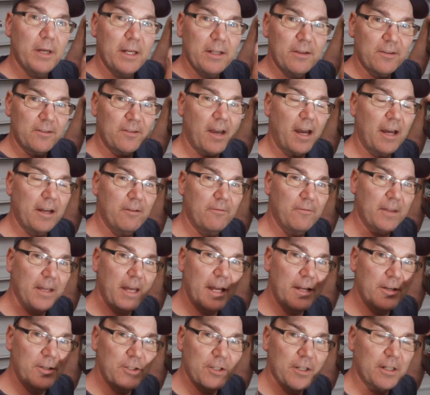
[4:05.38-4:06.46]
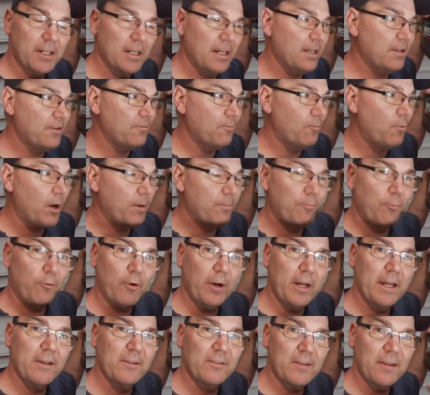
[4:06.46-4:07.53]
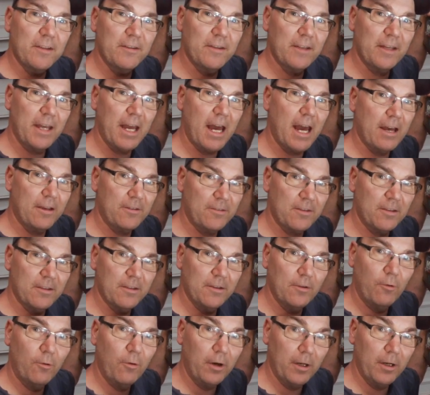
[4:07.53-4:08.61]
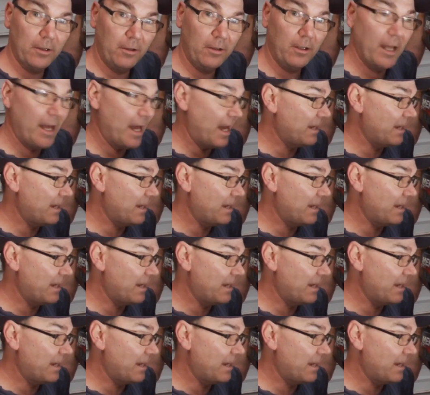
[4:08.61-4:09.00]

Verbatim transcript: inside of the engine is what brings in the gas and the oil